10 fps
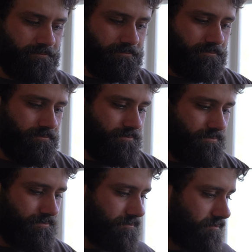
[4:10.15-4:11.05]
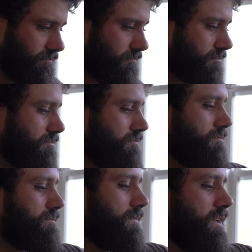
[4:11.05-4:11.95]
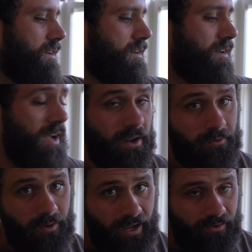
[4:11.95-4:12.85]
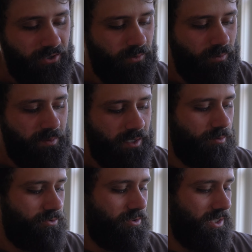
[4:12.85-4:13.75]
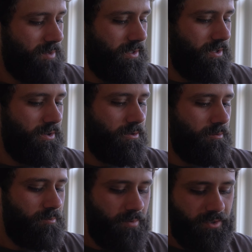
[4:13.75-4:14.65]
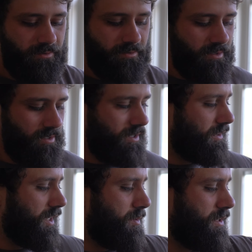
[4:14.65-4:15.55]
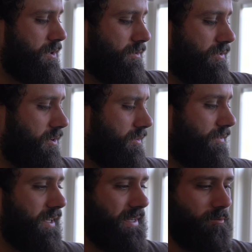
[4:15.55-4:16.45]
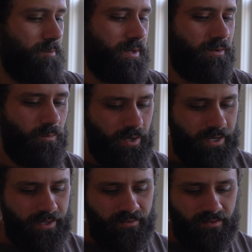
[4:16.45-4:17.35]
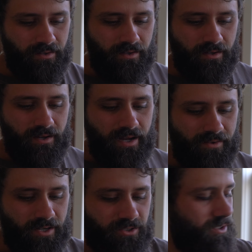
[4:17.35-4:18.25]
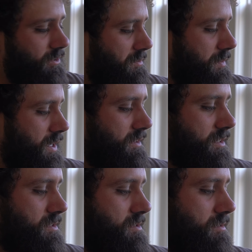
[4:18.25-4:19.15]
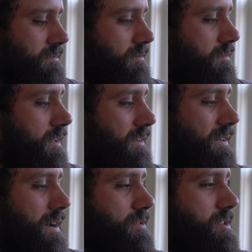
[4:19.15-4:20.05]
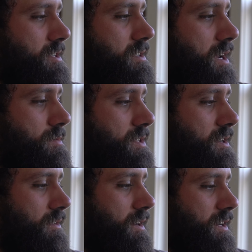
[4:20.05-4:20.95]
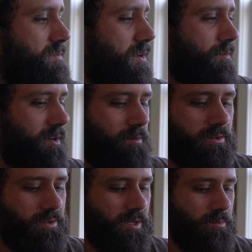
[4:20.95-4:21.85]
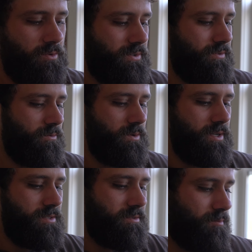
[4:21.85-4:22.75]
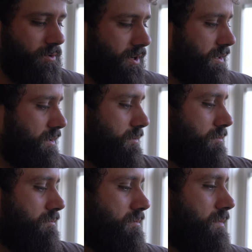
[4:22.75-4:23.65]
I don't know how you would be able to let me know, but let me know if y'all can think of a better way. I've actually only made these like 5 or 6 times now, and I experimented with a couple different ways of braiding them.